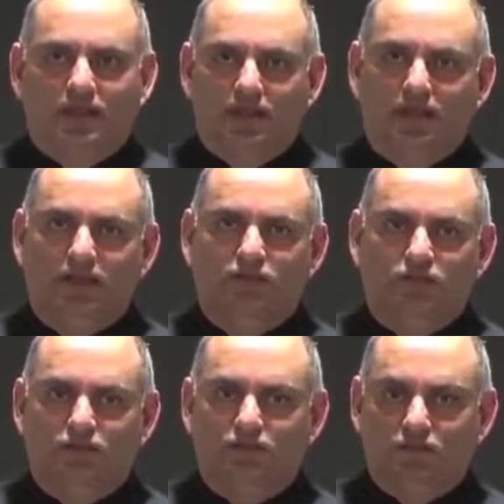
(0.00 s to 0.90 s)

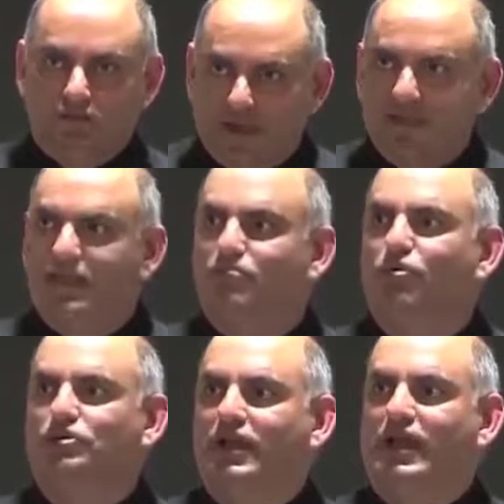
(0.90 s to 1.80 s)
is when they
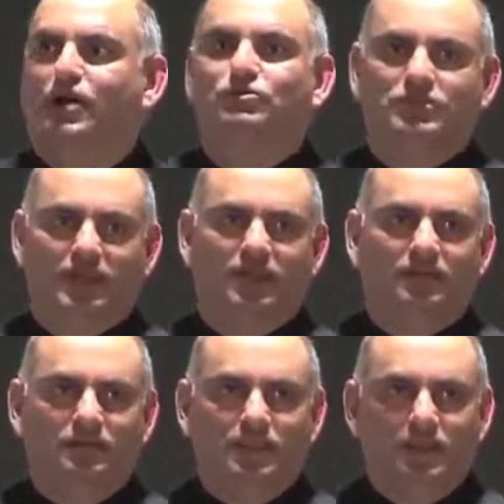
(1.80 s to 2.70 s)
put that out
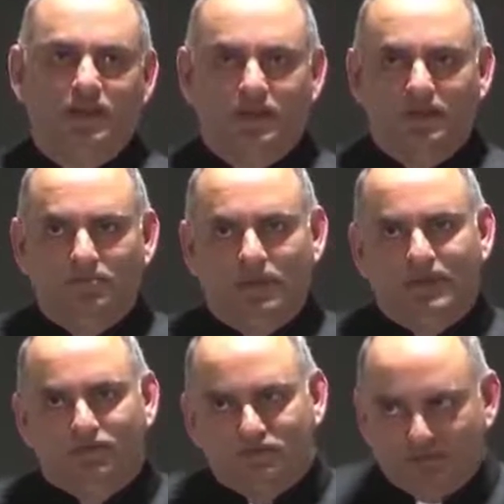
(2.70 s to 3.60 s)
there,
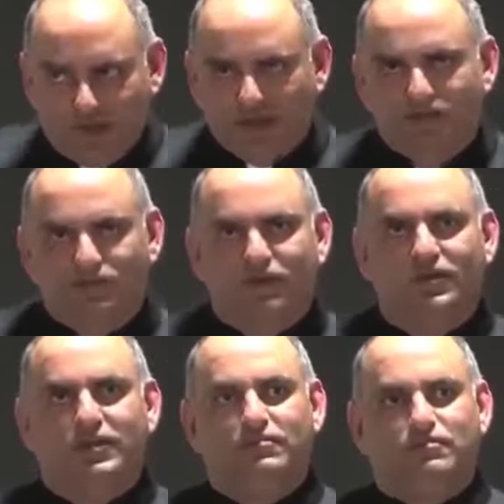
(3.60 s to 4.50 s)
be
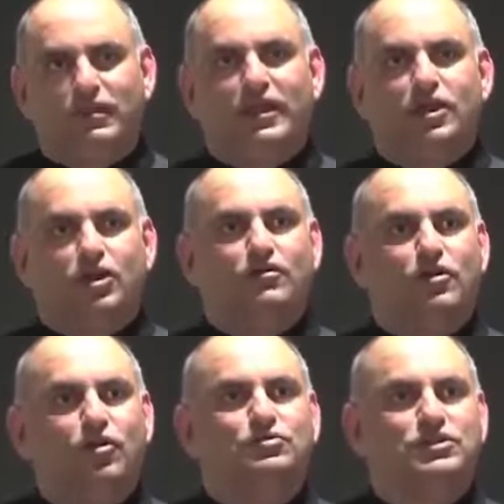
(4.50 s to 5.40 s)
pay a lot of
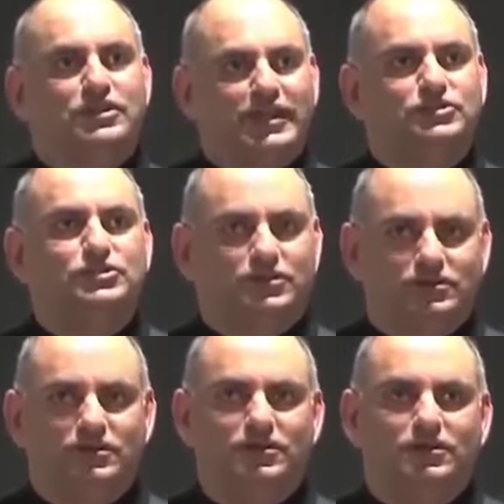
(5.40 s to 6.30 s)
close
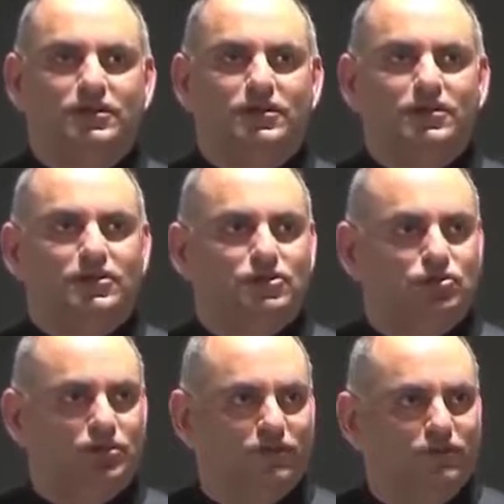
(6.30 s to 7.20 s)
attention
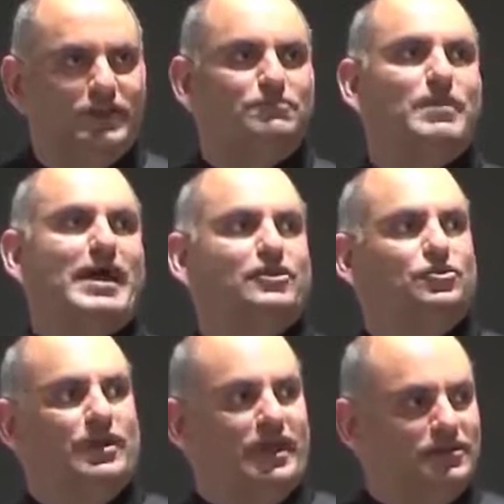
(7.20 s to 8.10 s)
to the feedback
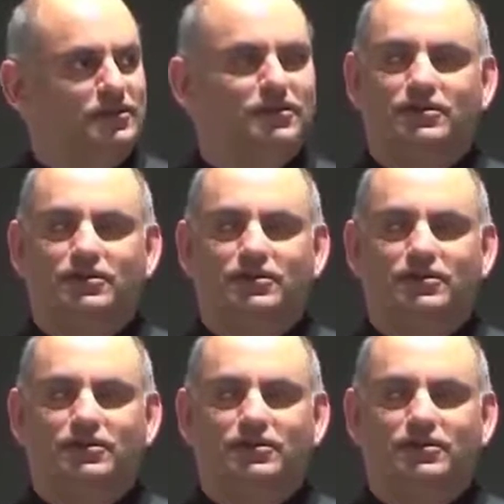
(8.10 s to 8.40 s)
you get